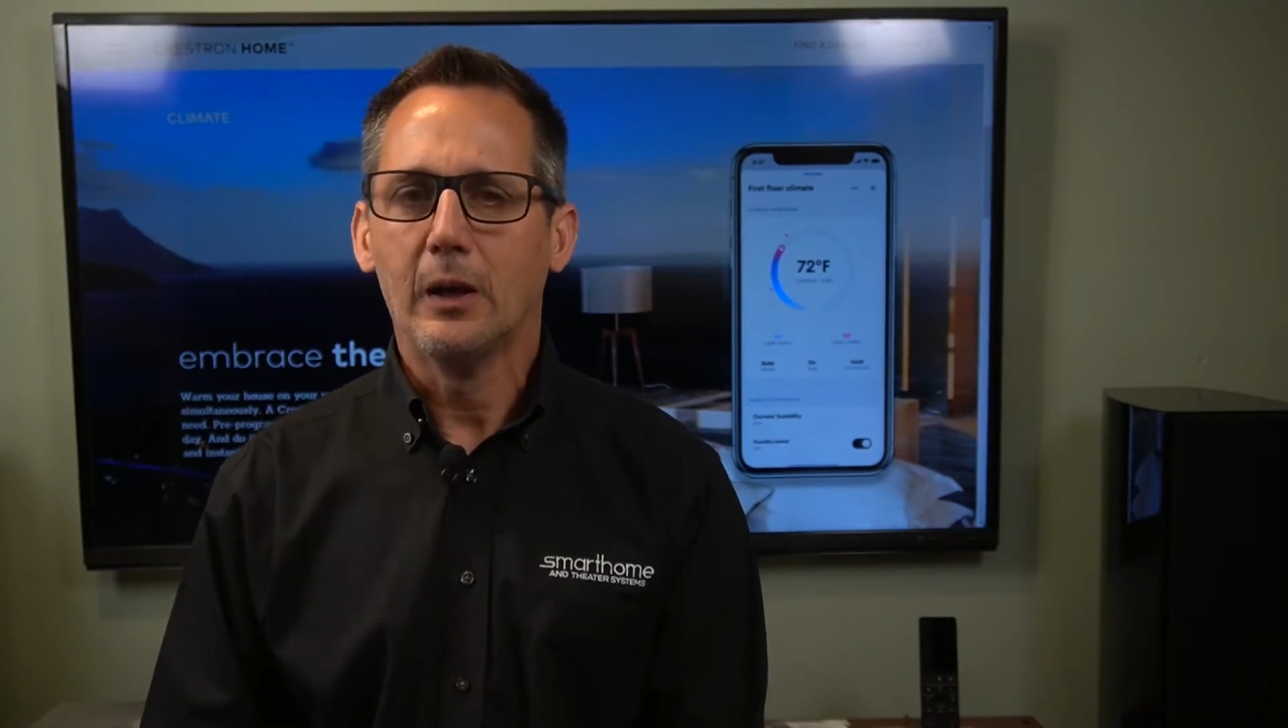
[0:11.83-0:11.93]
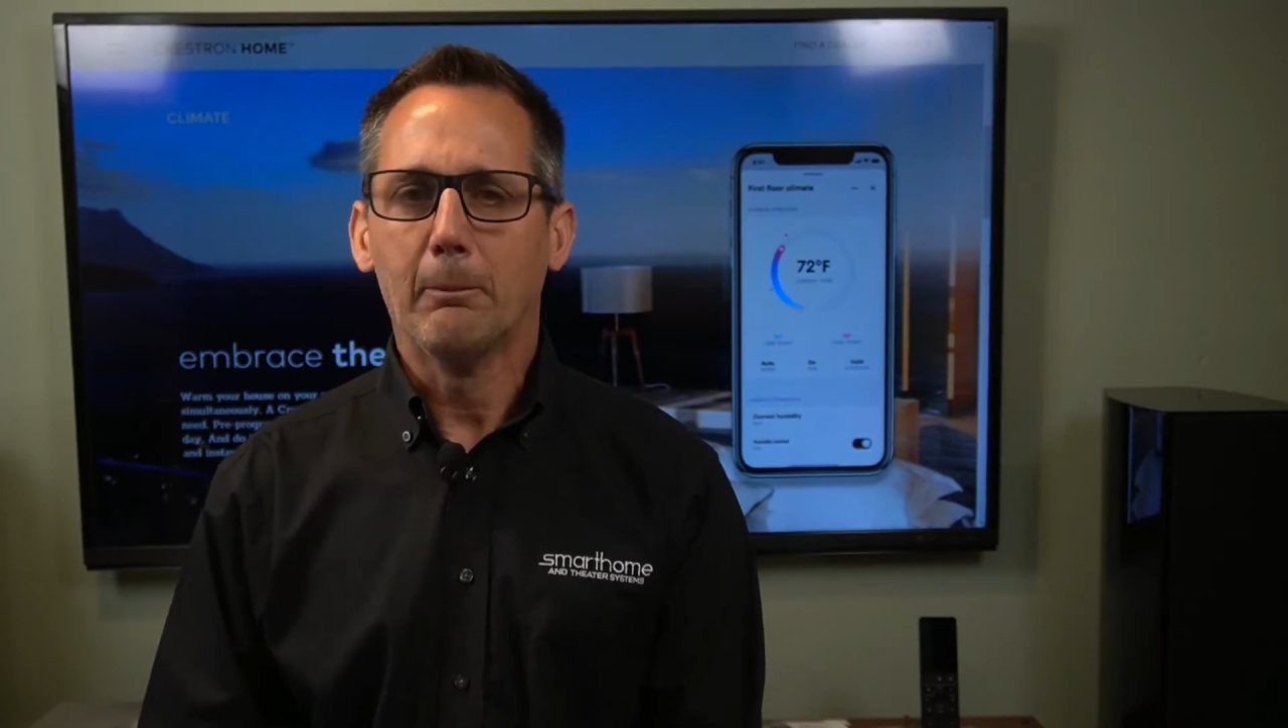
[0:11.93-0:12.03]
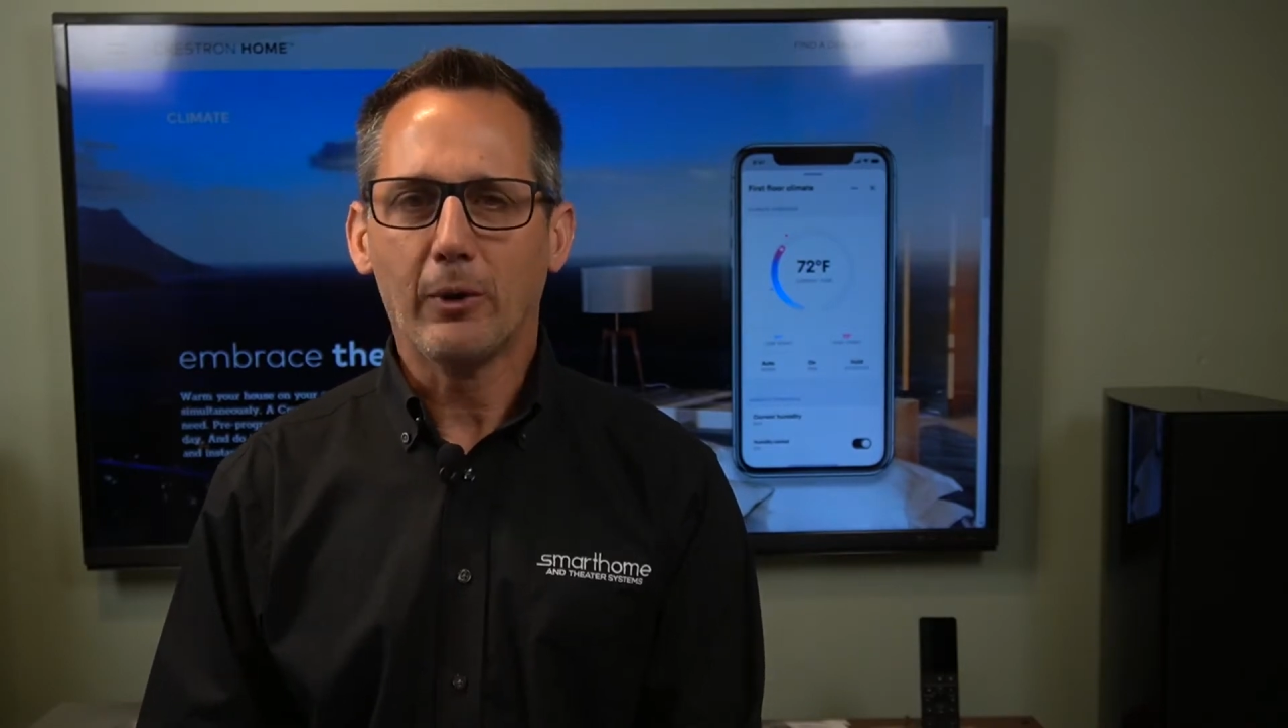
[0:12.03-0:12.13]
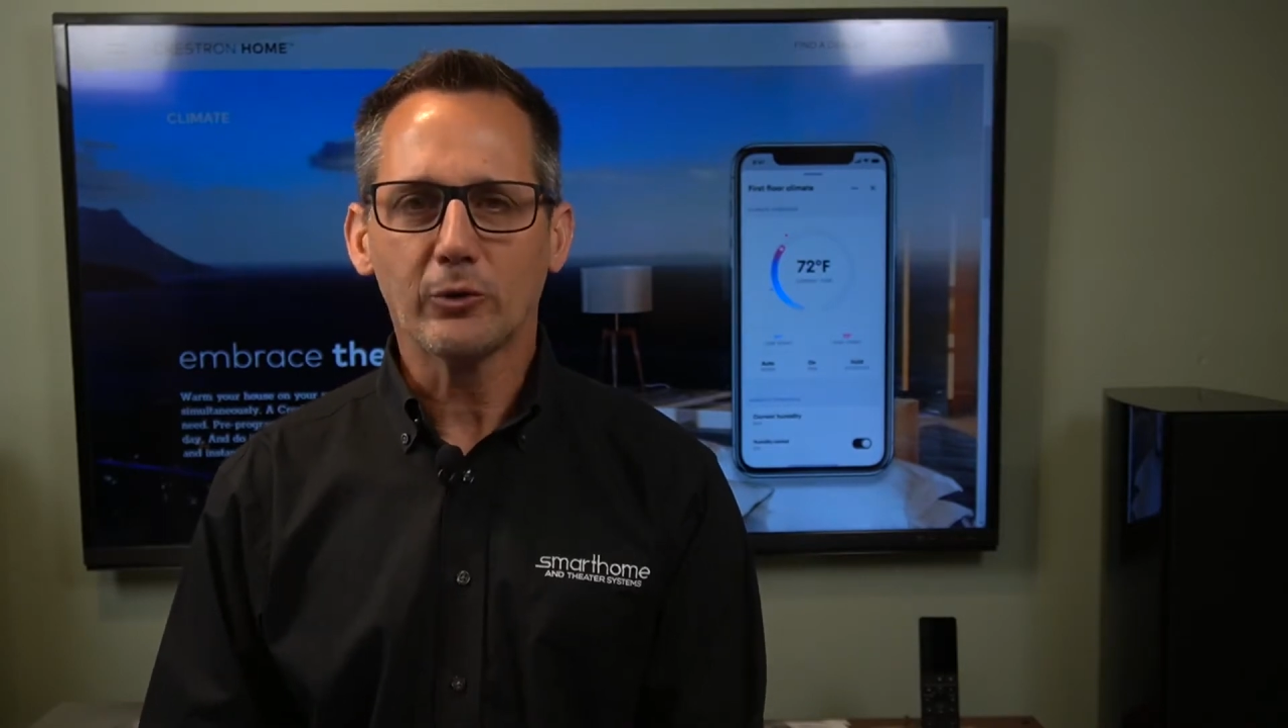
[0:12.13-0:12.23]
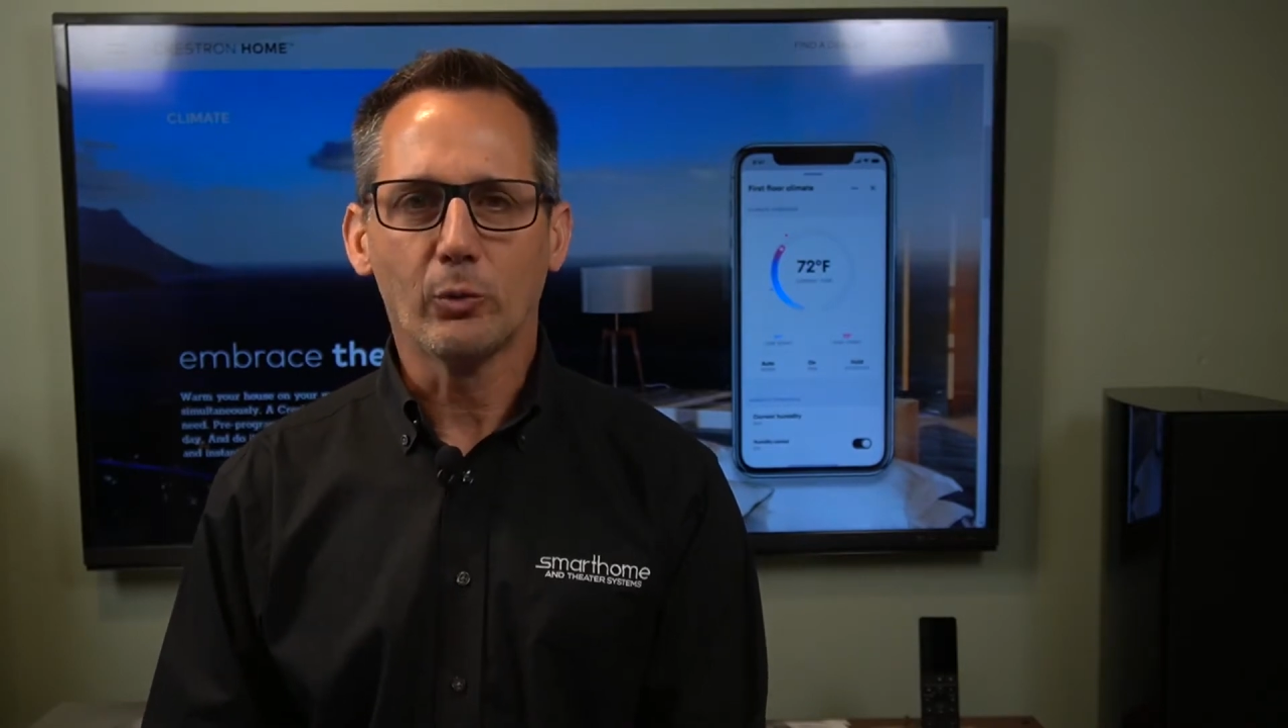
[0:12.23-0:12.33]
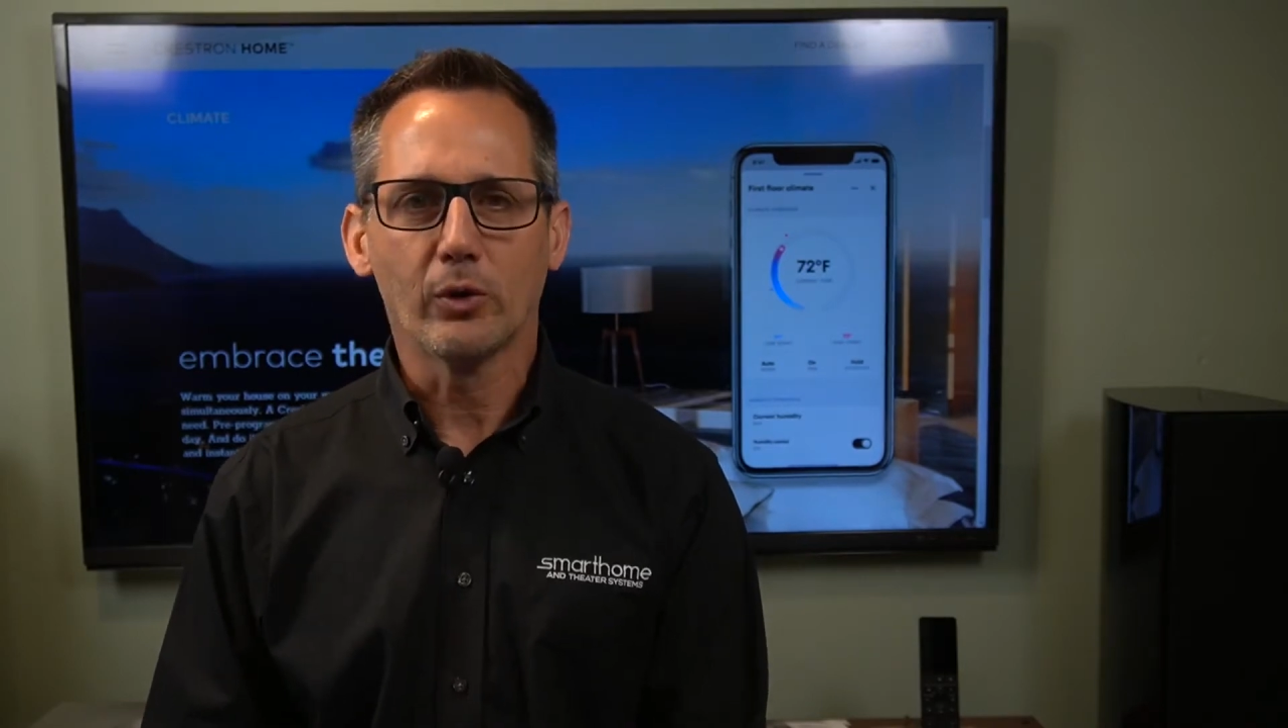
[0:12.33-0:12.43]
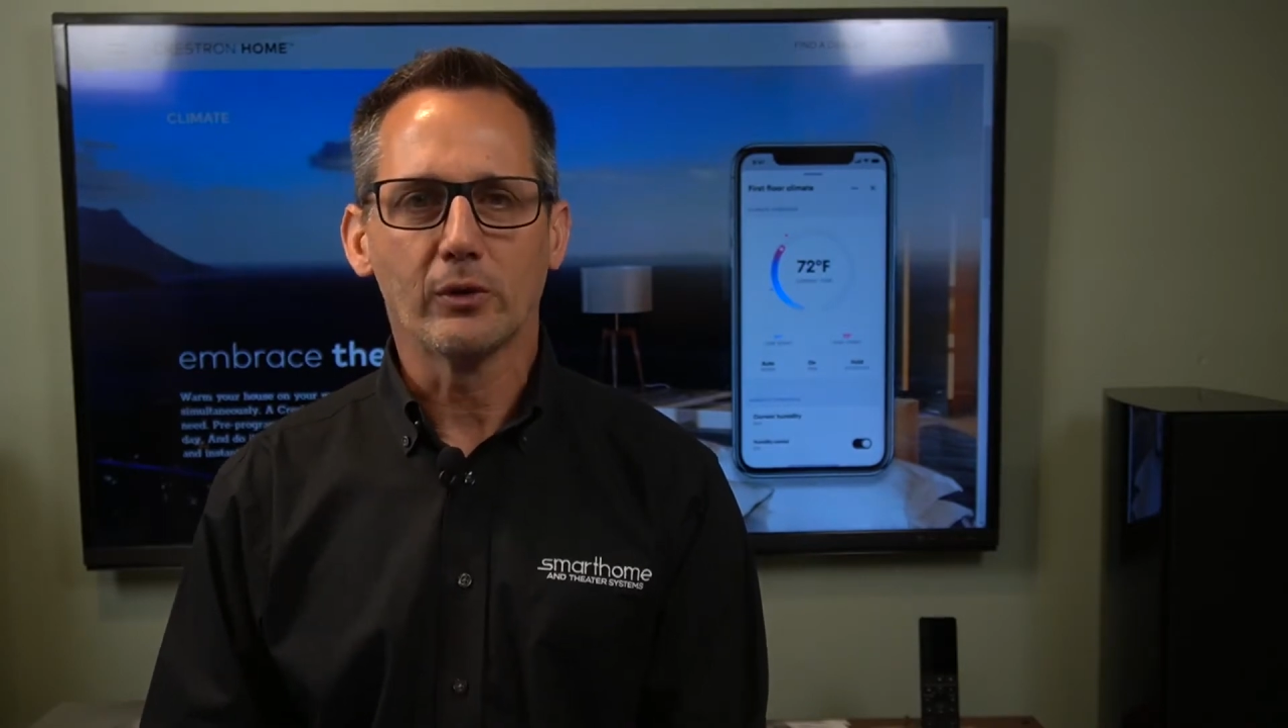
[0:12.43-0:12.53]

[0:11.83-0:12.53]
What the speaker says: much more